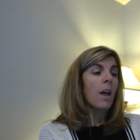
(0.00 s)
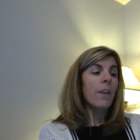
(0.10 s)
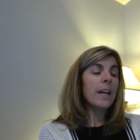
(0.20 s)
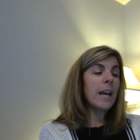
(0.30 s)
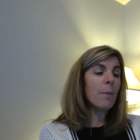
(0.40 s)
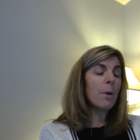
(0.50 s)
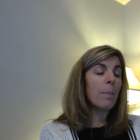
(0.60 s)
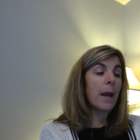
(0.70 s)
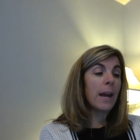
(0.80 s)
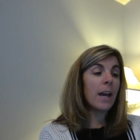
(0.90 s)
The camera
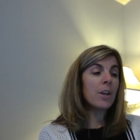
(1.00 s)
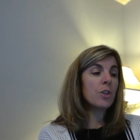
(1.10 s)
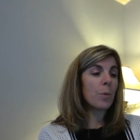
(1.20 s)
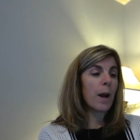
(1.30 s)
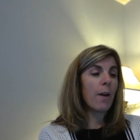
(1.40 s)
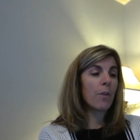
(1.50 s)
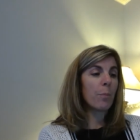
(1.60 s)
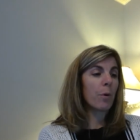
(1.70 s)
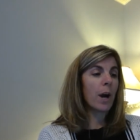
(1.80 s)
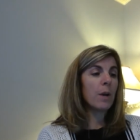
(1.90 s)
panned around the
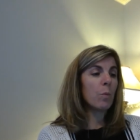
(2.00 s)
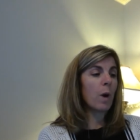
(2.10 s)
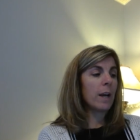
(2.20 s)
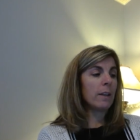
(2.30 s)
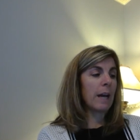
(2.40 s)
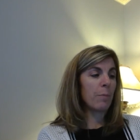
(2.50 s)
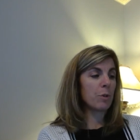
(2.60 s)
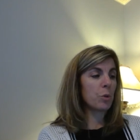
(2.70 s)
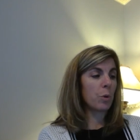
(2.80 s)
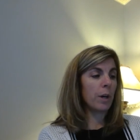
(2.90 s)
bright white
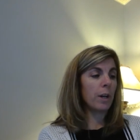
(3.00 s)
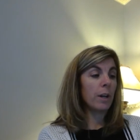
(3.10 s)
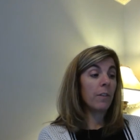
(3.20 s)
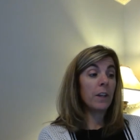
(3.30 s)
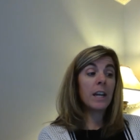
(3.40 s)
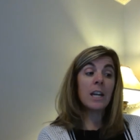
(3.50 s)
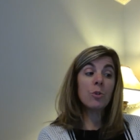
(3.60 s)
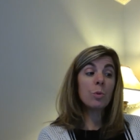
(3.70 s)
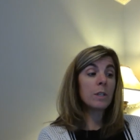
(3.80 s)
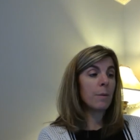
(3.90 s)
laboratory. The
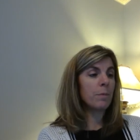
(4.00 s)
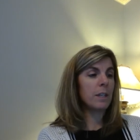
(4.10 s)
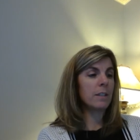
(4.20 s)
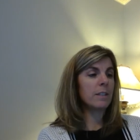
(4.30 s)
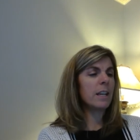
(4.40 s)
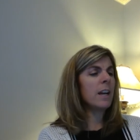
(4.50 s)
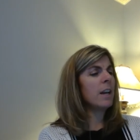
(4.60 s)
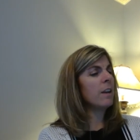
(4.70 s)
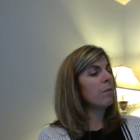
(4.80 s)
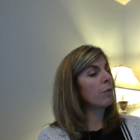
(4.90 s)
cage was empty,
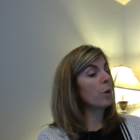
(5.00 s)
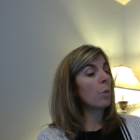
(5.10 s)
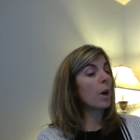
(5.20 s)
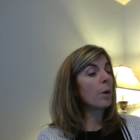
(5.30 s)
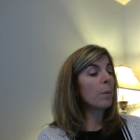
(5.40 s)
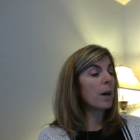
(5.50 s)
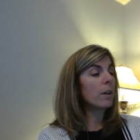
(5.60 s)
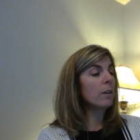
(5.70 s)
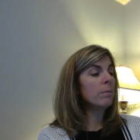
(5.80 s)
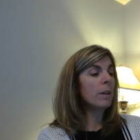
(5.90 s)
save for a water
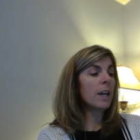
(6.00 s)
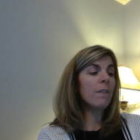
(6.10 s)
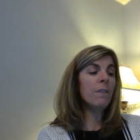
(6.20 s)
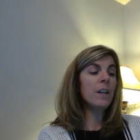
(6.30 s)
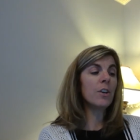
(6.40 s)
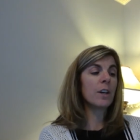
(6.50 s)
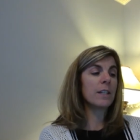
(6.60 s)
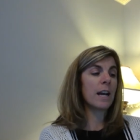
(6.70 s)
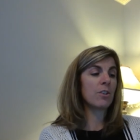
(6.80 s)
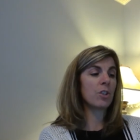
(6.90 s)
bottle and a feeder
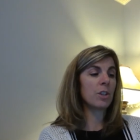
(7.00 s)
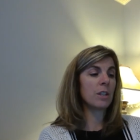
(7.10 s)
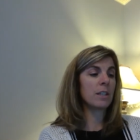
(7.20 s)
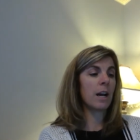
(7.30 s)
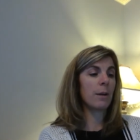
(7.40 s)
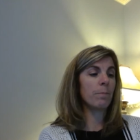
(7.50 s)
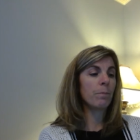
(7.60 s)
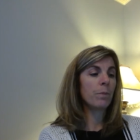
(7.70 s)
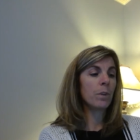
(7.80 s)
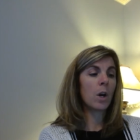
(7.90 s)
attached to the side,
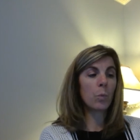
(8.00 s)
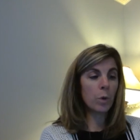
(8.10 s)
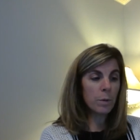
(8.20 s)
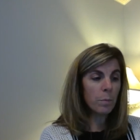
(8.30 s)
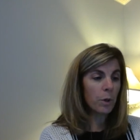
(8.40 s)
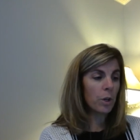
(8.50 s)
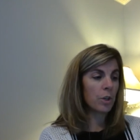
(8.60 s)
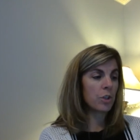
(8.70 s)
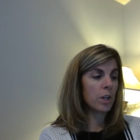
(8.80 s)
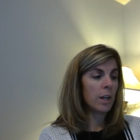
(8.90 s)
a wooden
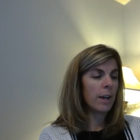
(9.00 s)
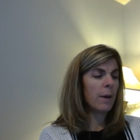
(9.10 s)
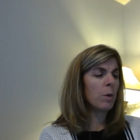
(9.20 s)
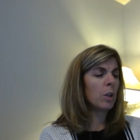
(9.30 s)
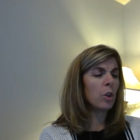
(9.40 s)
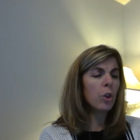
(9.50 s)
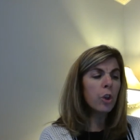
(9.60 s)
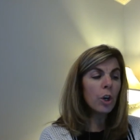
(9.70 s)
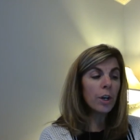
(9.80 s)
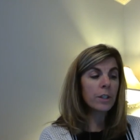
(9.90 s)
perch, and what
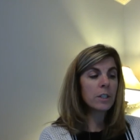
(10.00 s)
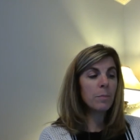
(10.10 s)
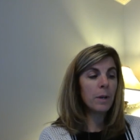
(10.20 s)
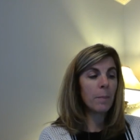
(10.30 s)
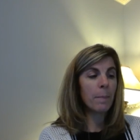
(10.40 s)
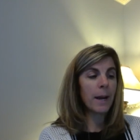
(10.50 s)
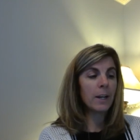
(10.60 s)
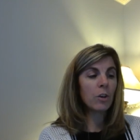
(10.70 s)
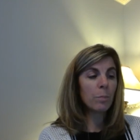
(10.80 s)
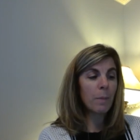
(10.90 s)
looked to be a
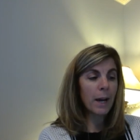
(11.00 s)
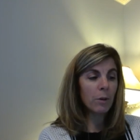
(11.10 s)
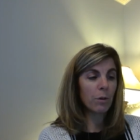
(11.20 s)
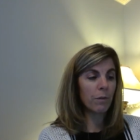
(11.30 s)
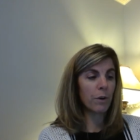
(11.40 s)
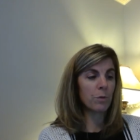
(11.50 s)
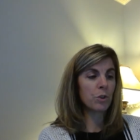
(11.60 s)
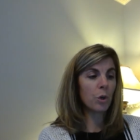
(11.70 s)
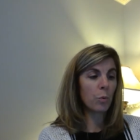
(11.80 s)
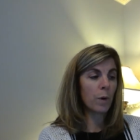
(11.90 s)
bank of microphones
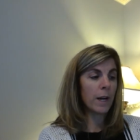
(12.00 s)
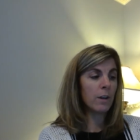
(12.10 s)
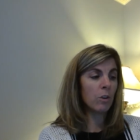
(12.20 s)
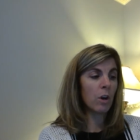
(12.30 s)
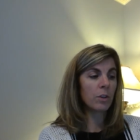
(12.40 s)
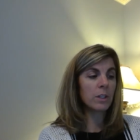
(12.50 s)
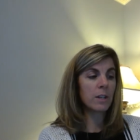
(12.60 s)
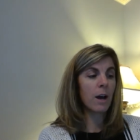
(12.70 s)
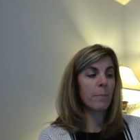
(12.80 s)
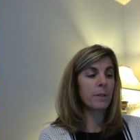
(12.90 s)
arrayed along the
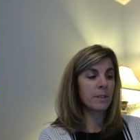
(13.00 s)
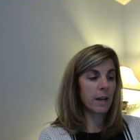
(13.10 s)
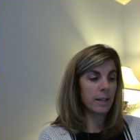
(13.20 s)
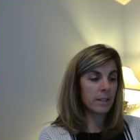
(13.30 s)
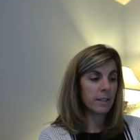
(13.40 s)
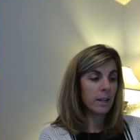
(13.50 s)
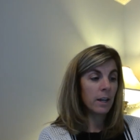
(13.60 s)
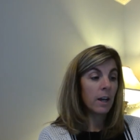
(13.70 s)
top and sides.